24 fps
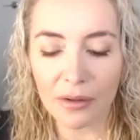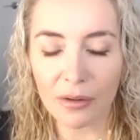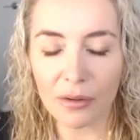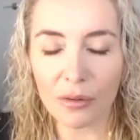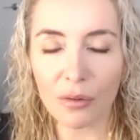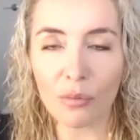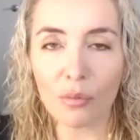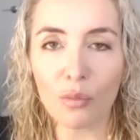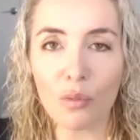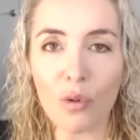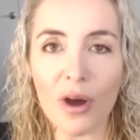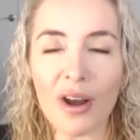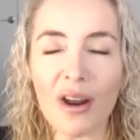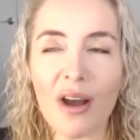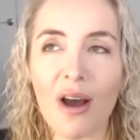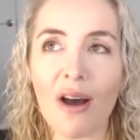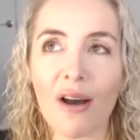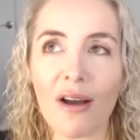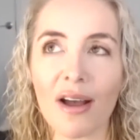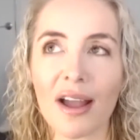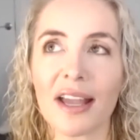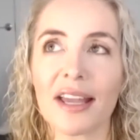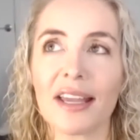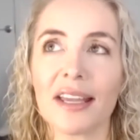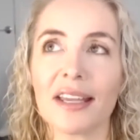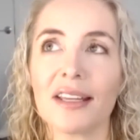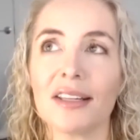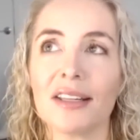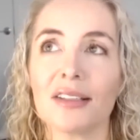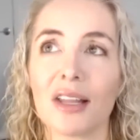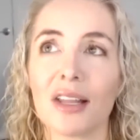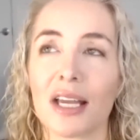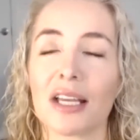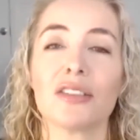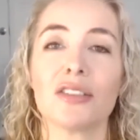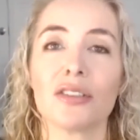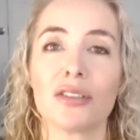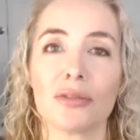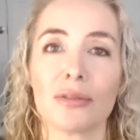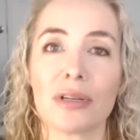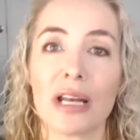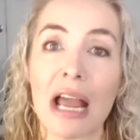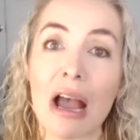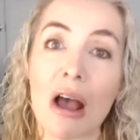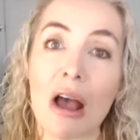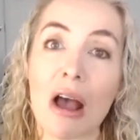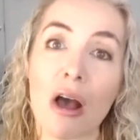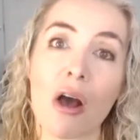what I like to do
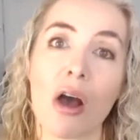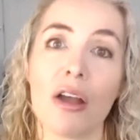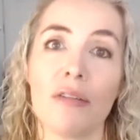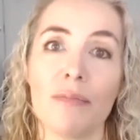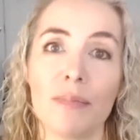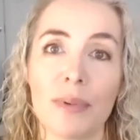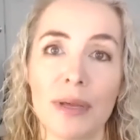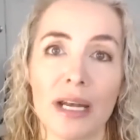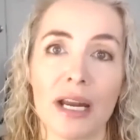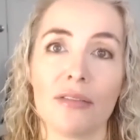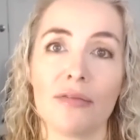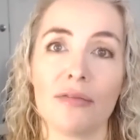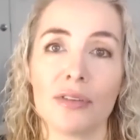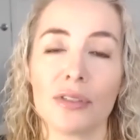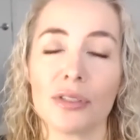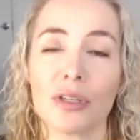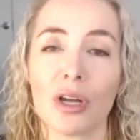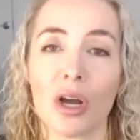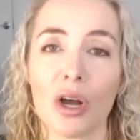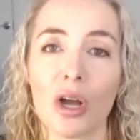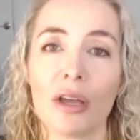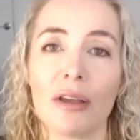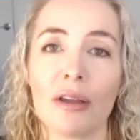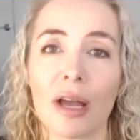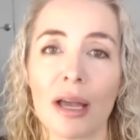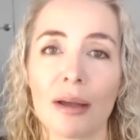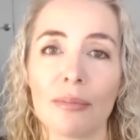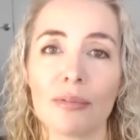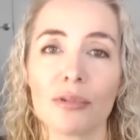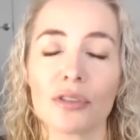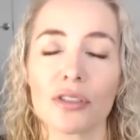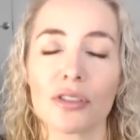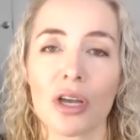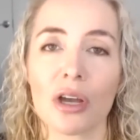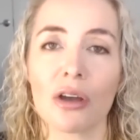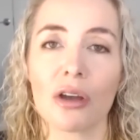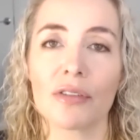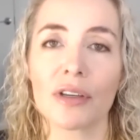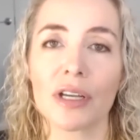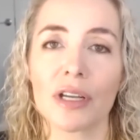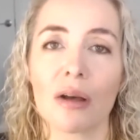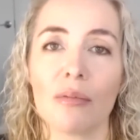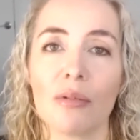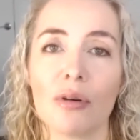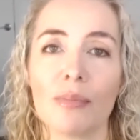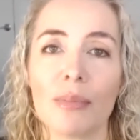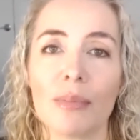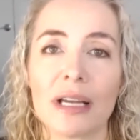and how I've been able to
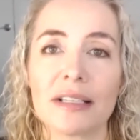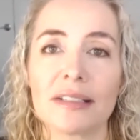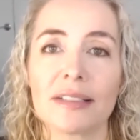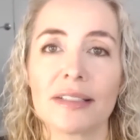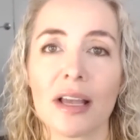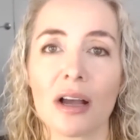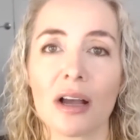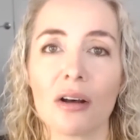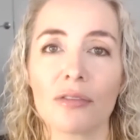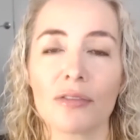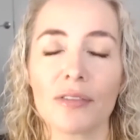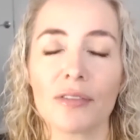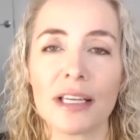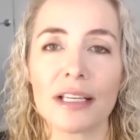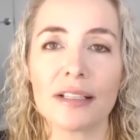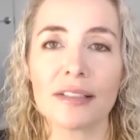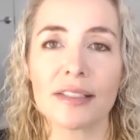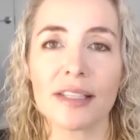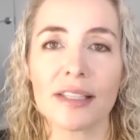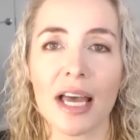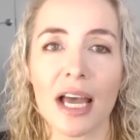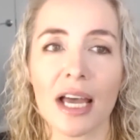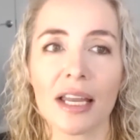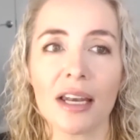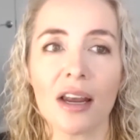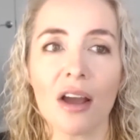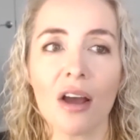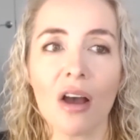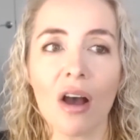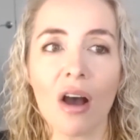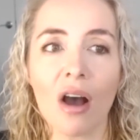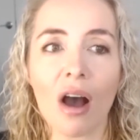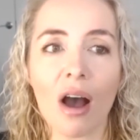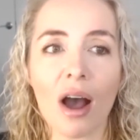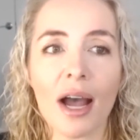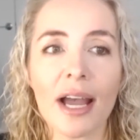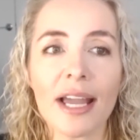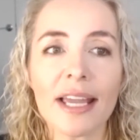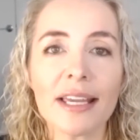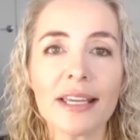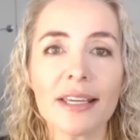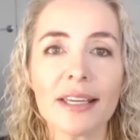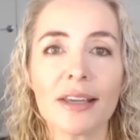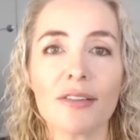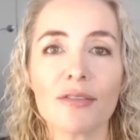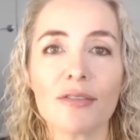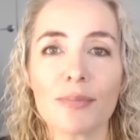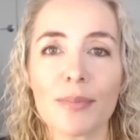overcome it myself is that I
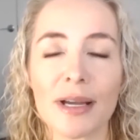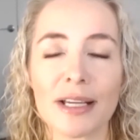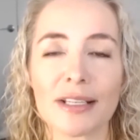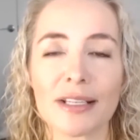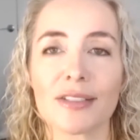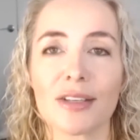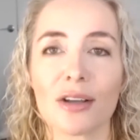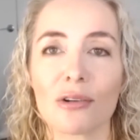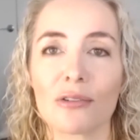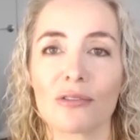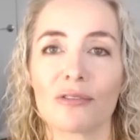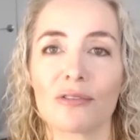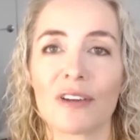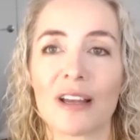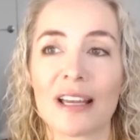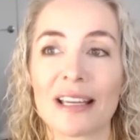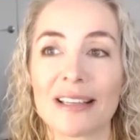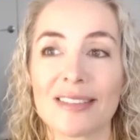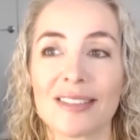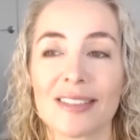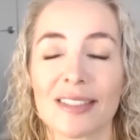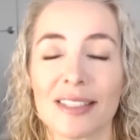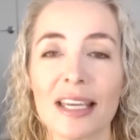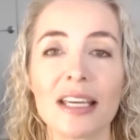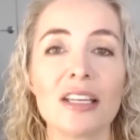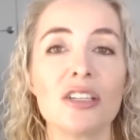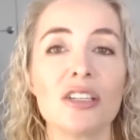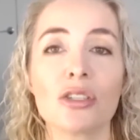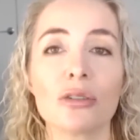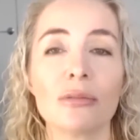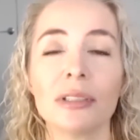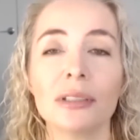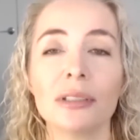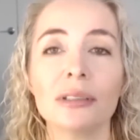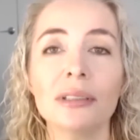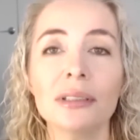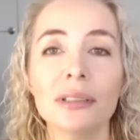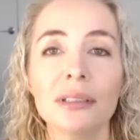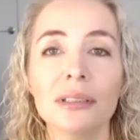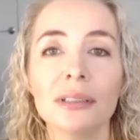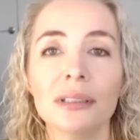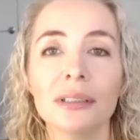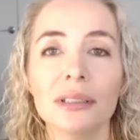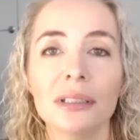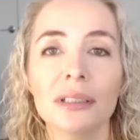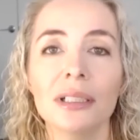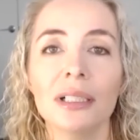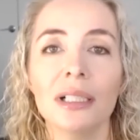give myself a schedule,
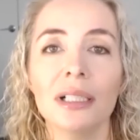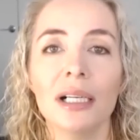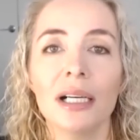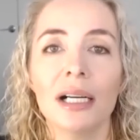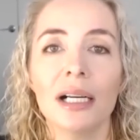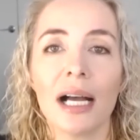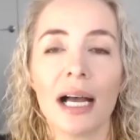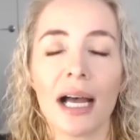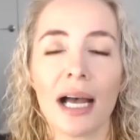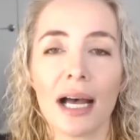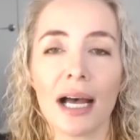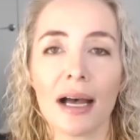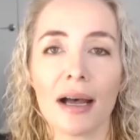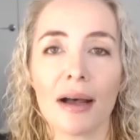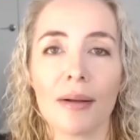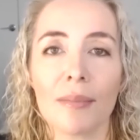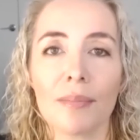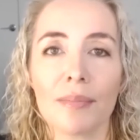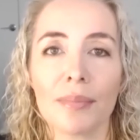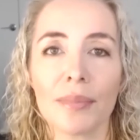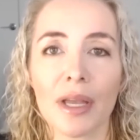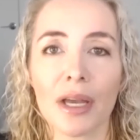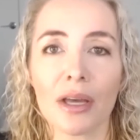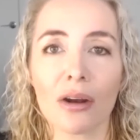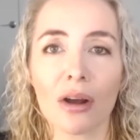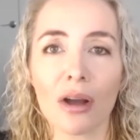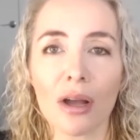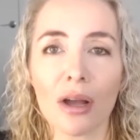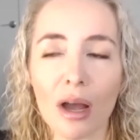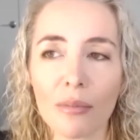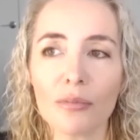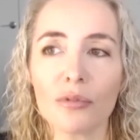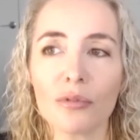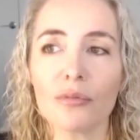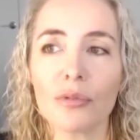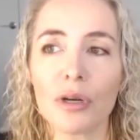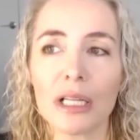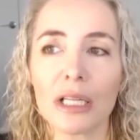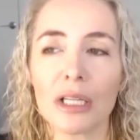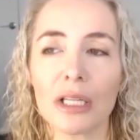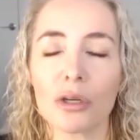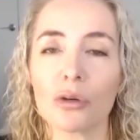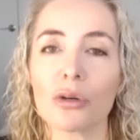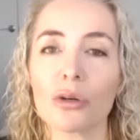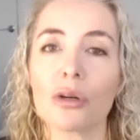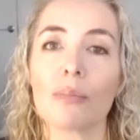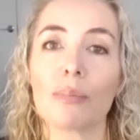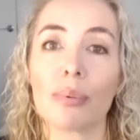and I'm really
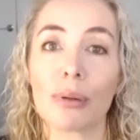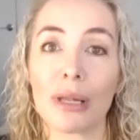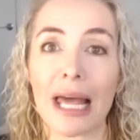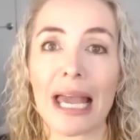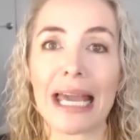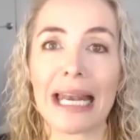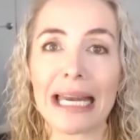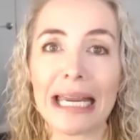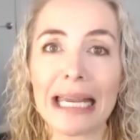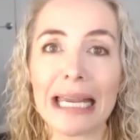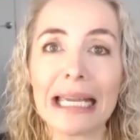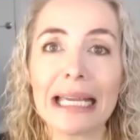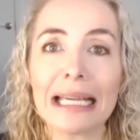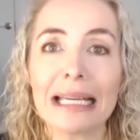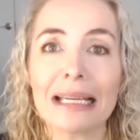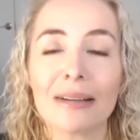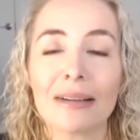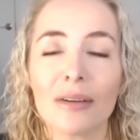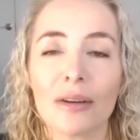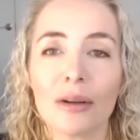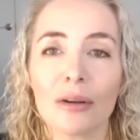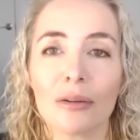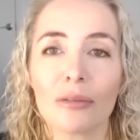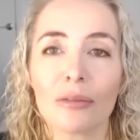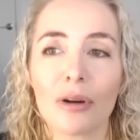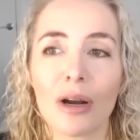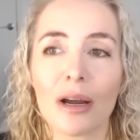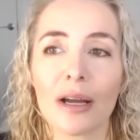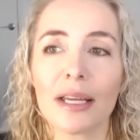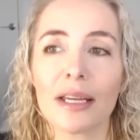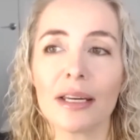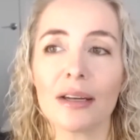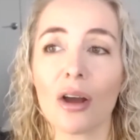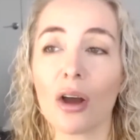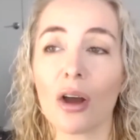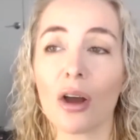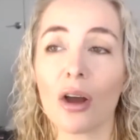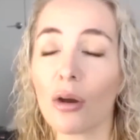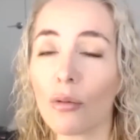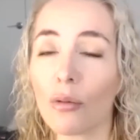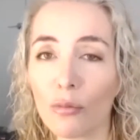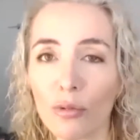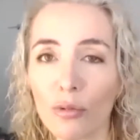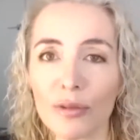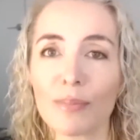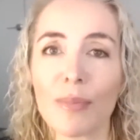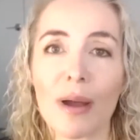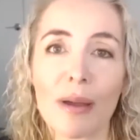good at planning, right,
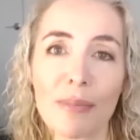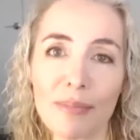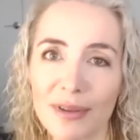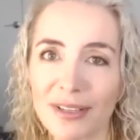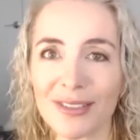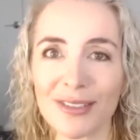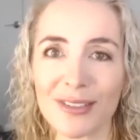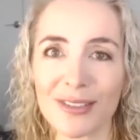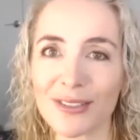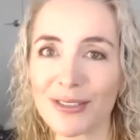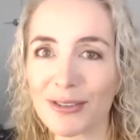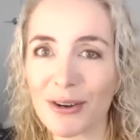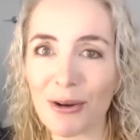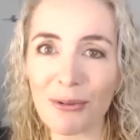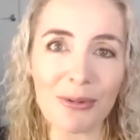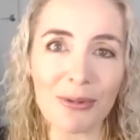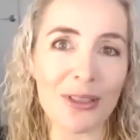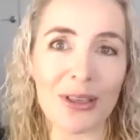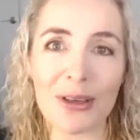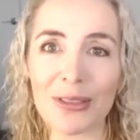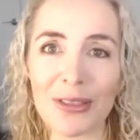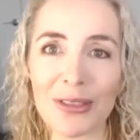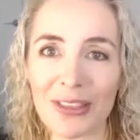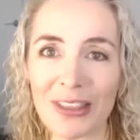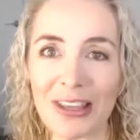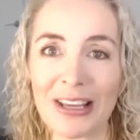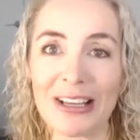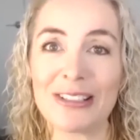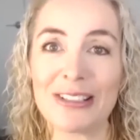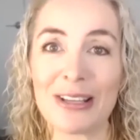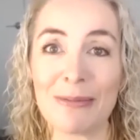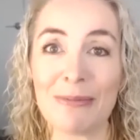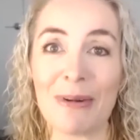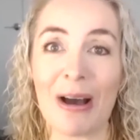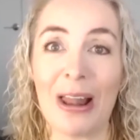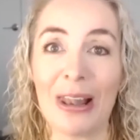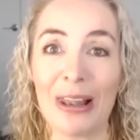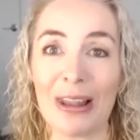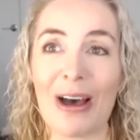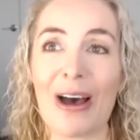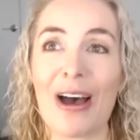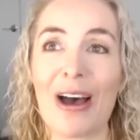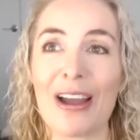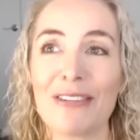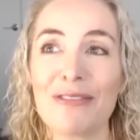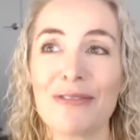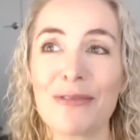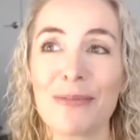with my business, not with other things in my
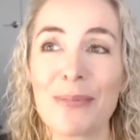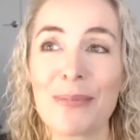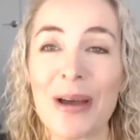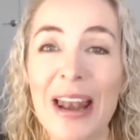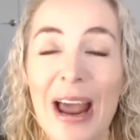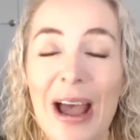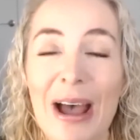life. But